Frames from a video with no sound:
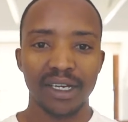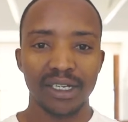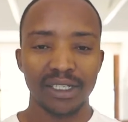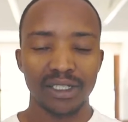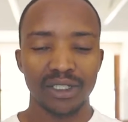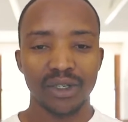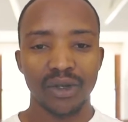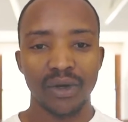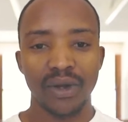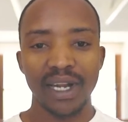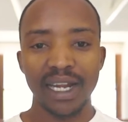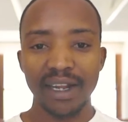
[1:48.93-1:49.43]

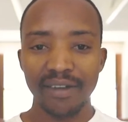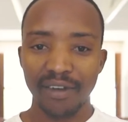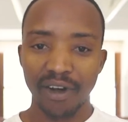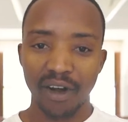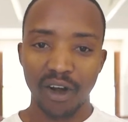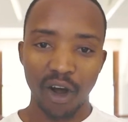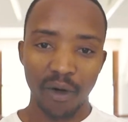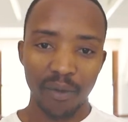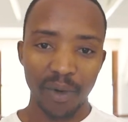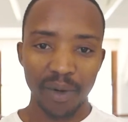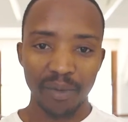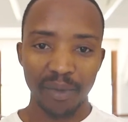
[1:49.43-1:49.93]
So leave a
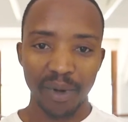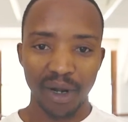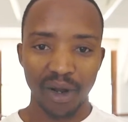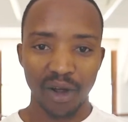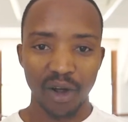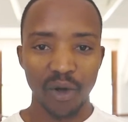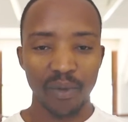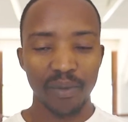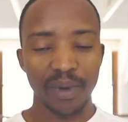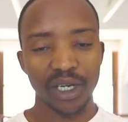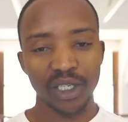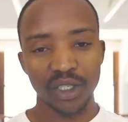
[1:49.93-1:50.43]
comment
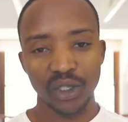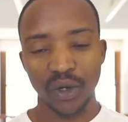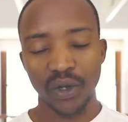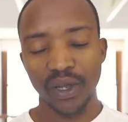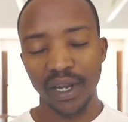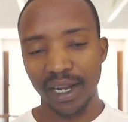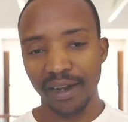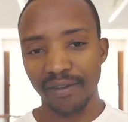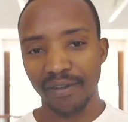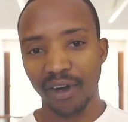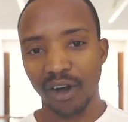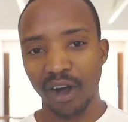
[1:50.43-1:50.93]
below, make sure you
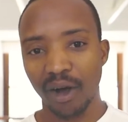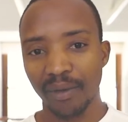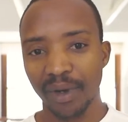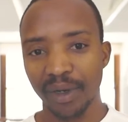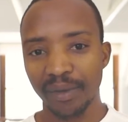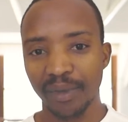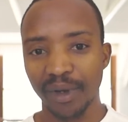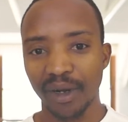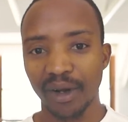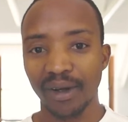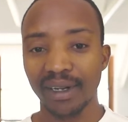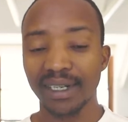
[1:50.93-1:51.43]
leave a
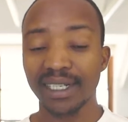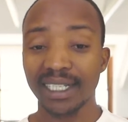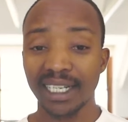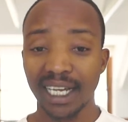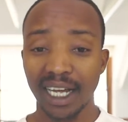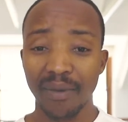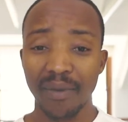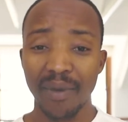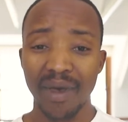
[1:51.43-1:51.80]
comment below and tell